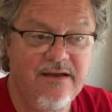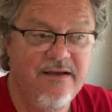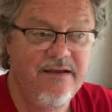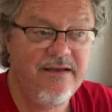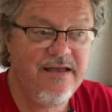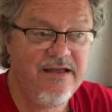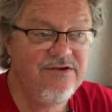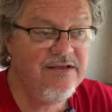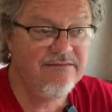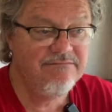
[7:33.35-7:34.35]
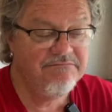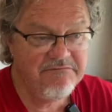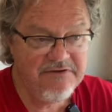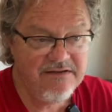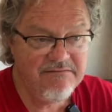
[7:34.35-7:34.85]
Uh, and you get,
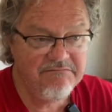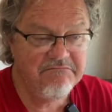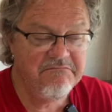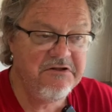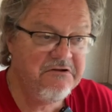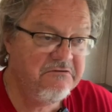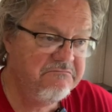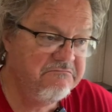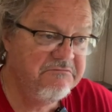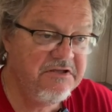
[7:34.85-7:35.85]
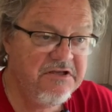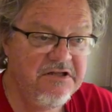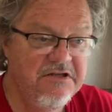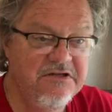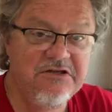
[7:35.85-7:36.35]
you know,
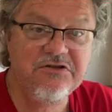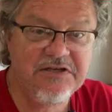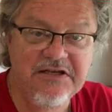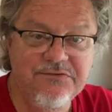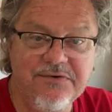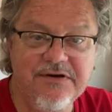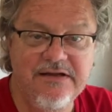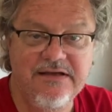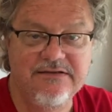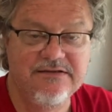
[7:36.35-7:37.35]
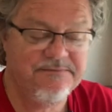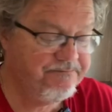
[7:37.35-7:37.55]
it, it just is what it is.